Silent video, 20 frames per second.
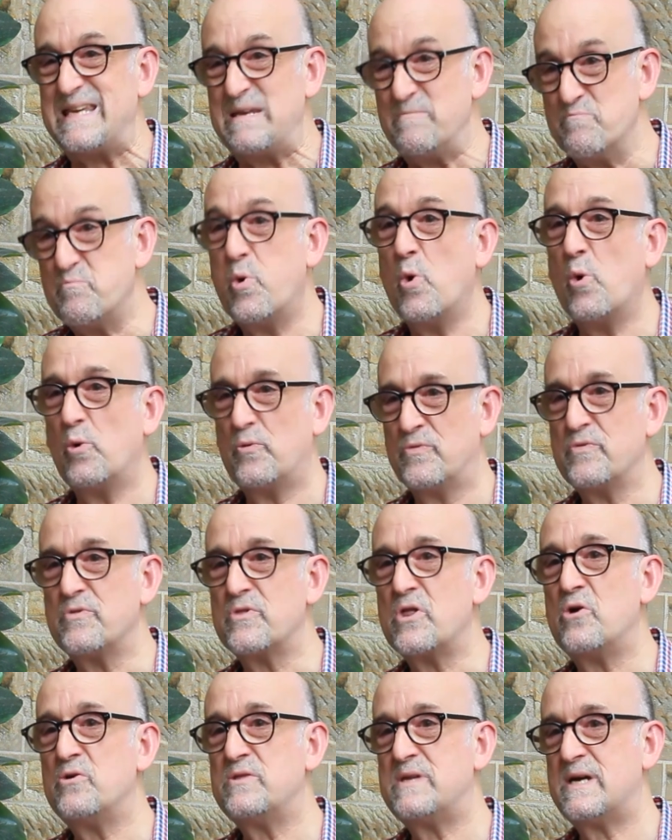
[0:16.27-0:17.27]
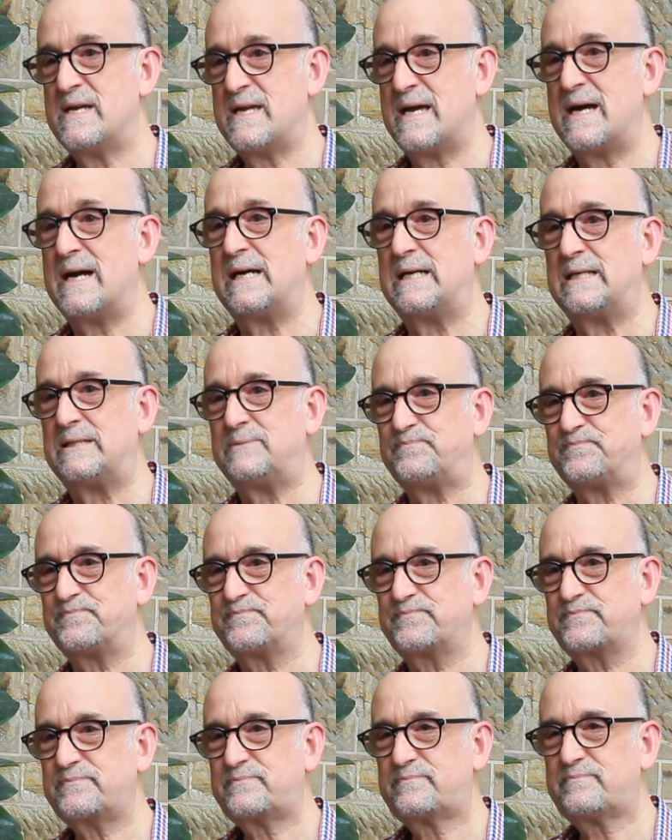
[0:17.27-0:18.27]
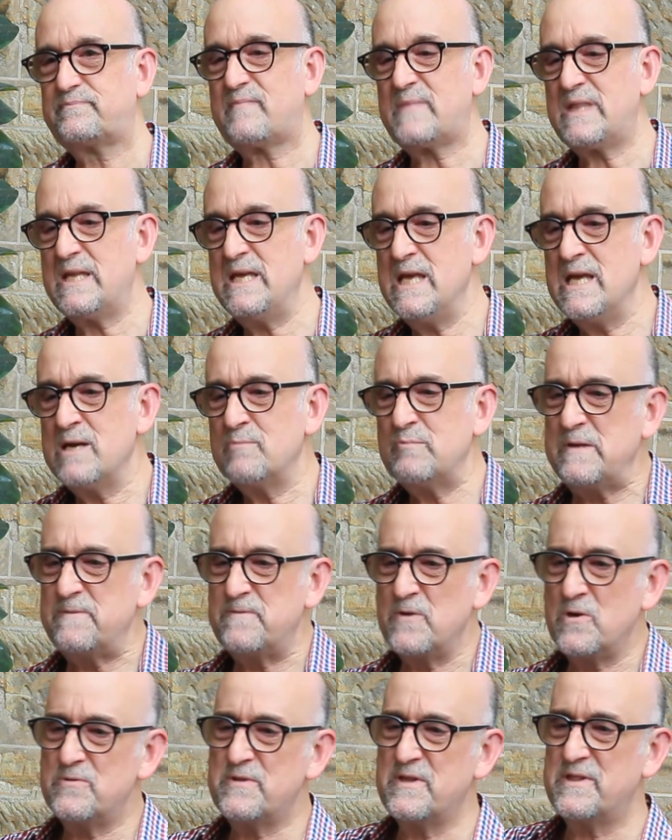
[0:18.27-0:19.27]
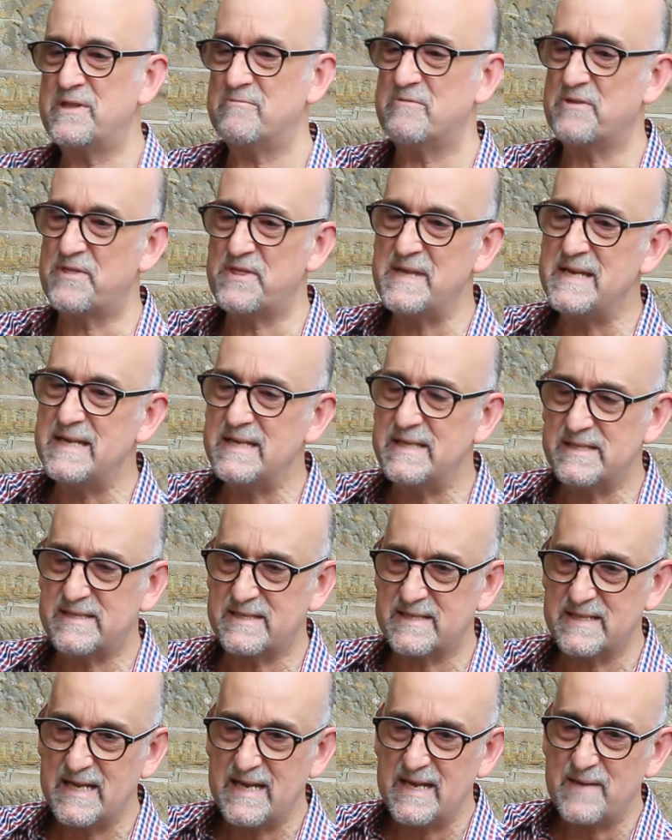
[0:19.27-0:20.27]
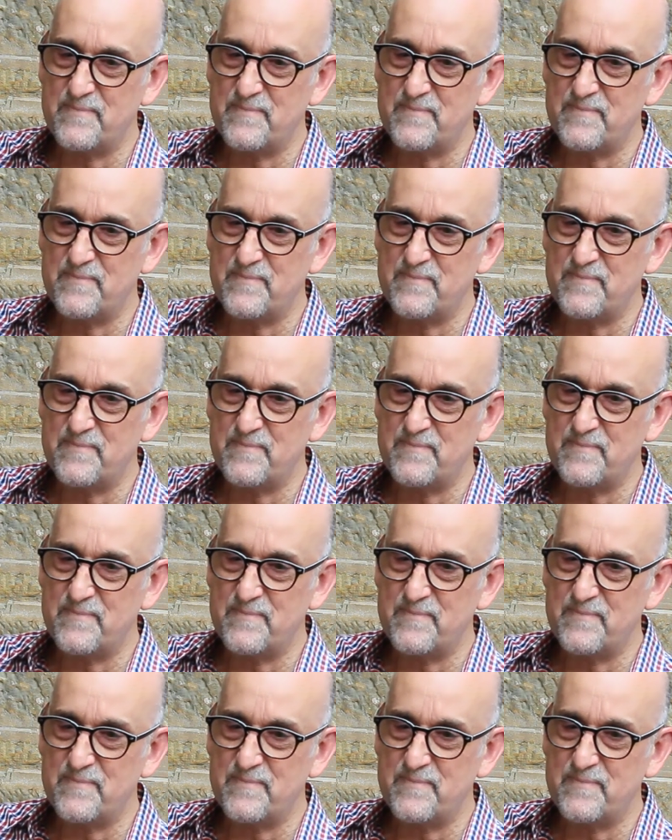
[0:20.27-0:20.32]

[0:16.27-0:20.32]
important though they are. We felt that there were things